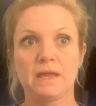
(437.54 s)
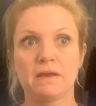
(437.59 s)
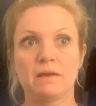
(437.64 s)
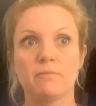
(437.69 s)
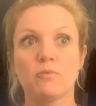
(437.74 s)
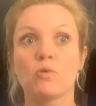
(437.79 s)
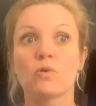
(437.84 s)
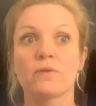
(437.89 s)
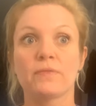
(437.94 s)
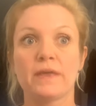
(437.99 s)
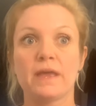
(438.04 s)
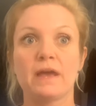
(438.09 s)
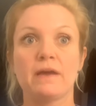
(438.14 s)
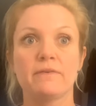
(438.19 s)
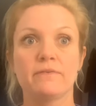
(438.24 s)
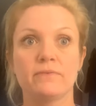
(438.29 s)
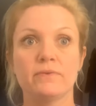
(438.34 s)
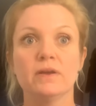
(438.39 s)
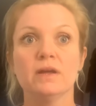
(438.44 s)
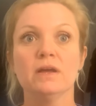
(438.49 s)
Or they
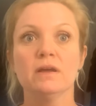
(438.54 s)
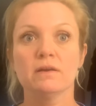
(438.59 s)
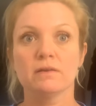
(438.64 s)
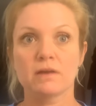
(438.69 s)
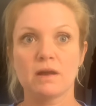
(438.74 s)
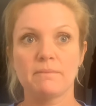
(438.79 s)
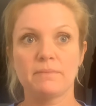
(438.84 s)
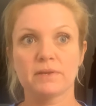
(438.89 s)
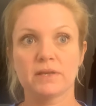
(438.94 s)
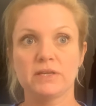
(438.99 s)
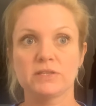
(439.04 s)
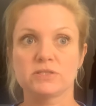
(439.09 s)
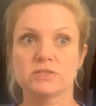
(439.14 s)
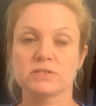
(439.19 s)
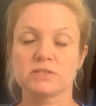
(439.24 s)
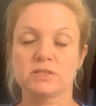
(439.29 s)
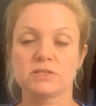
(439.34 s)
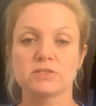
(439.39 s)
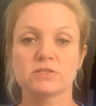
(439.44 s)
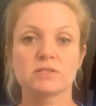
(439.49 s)
have
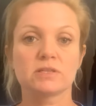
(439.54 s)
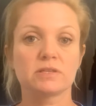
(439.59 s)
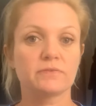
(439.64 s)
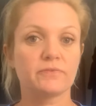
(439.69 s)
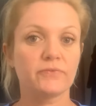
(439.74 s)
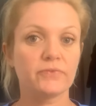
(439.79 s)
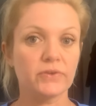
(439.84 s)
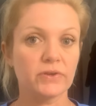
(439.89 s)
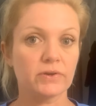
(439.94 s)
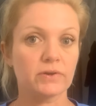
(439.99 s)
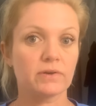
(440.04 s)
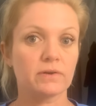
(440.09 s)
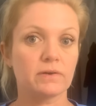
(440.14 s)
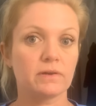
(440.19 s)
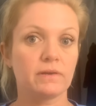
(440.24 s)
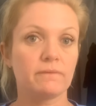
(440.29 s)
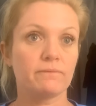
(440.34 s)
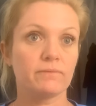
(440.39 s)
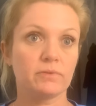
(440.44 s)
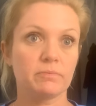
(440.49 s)
complications such as severe
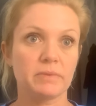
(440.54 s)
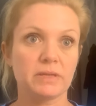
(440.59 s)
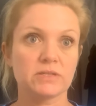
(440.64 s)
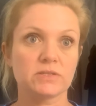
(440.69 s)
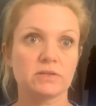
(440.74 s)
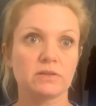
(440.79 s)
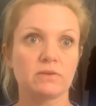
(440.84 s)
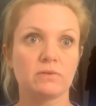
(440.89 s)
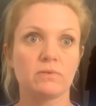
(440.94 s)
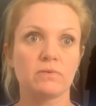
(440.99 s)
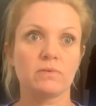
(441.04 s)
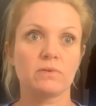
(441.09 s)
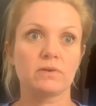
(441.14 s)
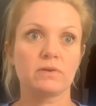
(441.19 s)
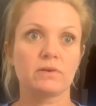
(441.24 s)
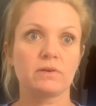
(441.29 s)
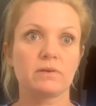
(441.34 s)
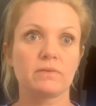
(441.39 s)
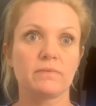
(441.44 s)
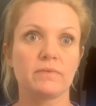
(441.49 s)
inflammation
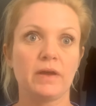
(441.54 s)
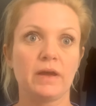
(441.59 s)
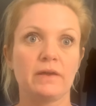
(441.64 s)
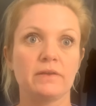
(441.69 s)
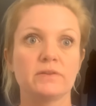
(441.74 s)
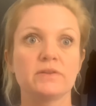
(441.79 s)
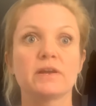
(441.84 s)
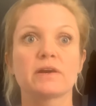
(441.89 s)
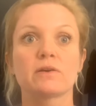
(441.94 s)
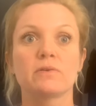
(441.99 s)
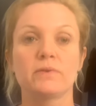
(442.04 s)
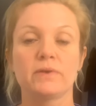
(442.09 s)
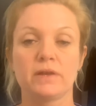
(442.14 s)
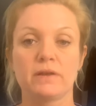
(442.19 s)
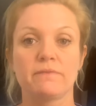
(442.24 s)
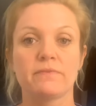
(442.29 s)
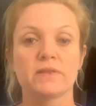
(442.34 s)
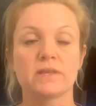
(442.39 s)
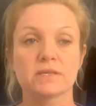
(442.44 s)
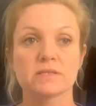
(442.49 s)
or narrowing
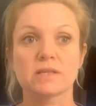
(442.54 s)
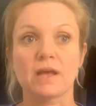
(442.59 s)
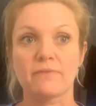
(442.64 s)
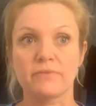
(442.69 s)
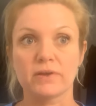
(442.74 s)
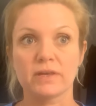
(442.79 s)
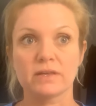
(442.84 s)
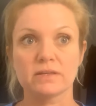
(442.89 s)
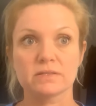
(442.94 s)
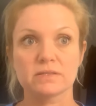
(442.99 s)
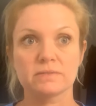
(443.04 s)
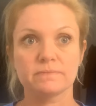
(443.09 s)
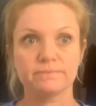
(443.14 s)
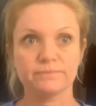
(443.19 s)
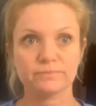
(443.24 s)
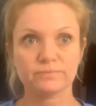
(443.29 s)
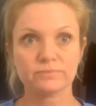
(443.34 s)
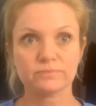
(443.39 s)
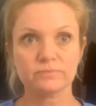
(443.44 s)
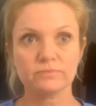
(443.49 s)
of the esophagus.
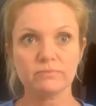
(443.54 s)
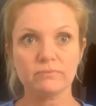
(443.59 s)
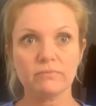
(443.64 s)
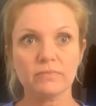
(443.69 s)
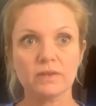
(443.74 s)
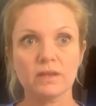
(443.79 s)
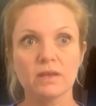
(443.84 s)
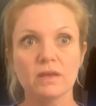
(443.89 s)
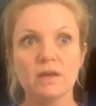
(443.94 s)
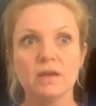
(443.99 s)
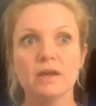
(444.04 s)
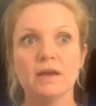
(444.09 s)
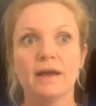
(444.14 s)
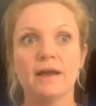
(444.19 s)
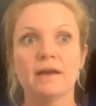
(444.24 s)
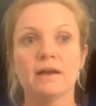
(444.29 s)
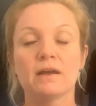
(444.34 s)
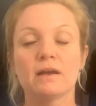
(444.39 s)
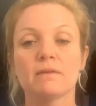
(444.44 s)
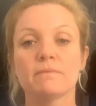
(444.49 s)

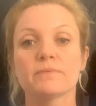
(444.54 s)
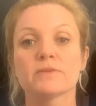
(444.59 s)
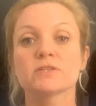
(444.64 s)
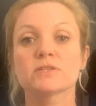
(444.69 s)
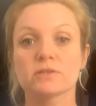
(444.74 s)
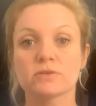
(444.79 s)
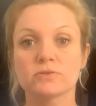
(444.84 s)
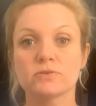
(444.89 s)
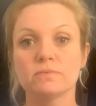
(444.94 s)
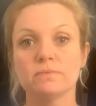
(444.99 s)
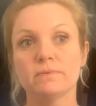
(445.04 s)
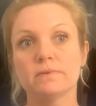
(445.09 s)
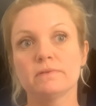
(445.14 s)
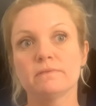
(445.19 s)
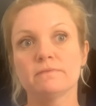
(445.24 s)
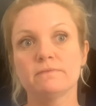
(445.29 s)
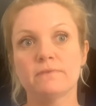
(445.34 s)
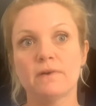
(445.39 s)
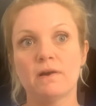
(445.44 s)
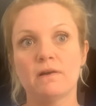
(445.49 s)
The surgery would
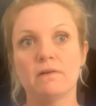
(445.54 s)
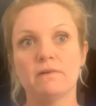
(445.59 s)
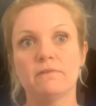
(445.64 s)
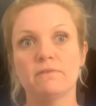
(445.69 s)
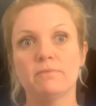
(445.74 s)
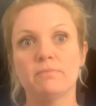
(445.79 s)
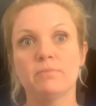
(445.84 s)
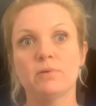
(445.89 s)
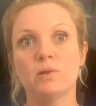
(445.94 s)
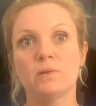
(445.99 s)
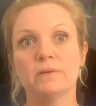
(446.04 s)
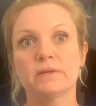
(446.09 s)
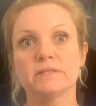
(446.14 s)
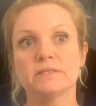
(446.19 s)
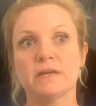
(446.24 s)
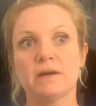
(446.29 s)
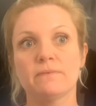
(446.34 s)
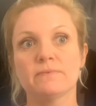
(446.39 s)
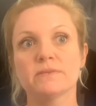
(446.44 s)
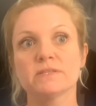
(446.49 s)
involve pulling
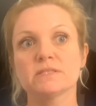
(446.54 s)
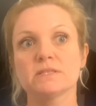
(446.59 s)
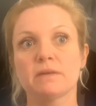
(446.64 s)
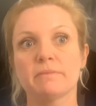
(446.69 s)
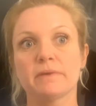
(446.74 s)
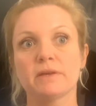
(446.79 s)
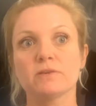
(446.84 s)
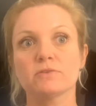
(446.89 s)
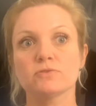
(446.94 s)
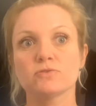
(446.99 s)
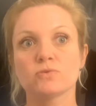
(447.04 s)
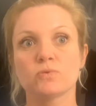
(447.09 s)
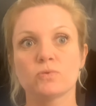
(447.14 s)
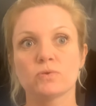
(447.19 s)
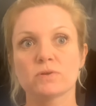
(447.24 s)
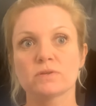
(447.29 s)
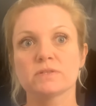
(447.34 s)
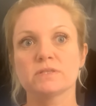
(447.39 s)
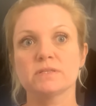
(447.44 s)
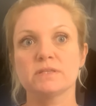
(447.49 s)
down the stomach
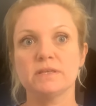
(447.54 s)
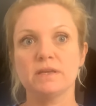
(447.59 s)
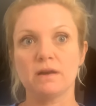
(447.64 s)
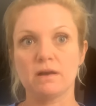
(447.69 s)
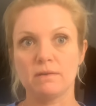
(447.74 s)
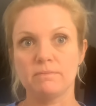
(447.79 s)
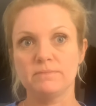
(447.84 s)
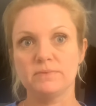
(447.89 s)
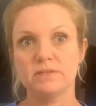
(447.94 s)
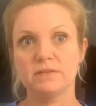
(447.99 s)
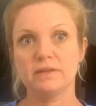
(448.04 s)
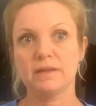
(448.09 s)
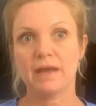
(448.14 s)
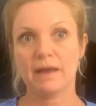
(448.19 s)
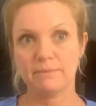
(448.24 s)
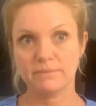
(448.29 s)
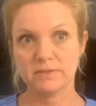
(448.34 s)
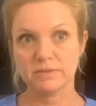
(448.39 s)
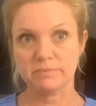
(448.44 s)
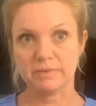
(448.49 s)
towards the
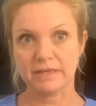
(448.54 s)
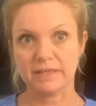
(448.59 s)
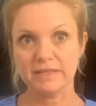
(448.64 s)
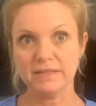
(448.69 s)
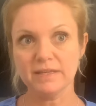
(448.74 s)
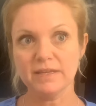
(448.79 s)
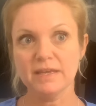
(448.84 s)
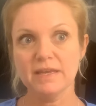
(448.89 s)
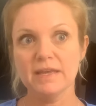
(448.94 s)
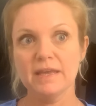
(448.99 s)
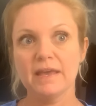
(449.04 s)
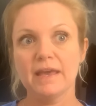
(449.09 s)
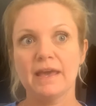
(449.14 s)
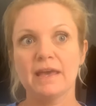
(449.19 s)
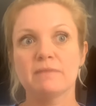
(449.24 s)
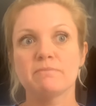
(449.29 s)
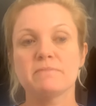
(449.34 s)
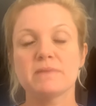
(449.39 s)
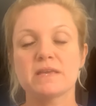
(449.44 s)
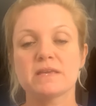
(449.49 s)
abdomen
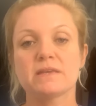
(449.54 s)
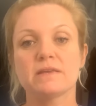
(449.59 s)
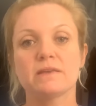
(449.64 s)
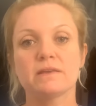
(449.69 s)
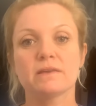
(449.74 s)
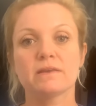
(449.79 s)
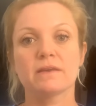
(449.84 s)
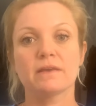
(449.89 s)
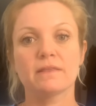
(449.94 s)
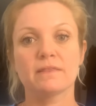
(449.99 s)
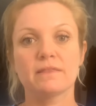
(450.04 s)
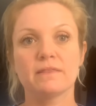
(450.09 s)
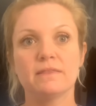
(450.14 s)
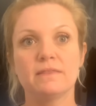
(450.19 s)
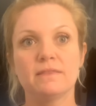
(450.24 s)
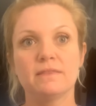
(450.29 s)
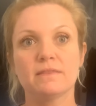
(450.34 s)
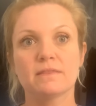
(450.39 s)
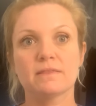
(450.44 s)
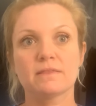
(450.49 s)
and making
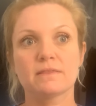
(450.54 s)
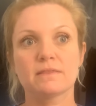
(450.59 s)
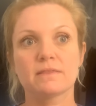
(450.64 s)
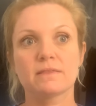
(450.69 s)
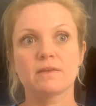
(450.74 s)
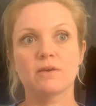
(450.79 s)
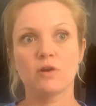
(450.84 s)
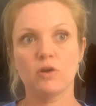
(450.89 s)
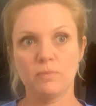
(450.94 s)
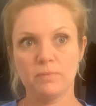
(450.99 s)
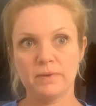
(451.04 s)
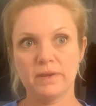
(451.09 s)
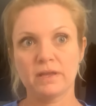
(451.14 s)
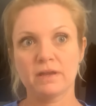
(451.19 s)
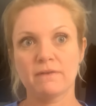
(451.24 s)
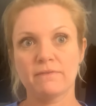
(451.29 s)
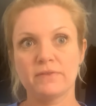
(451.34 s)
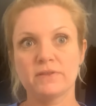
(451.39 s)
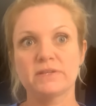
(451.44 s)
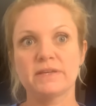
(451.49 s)
the opening
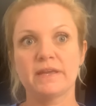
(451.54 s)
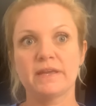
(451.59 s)
of the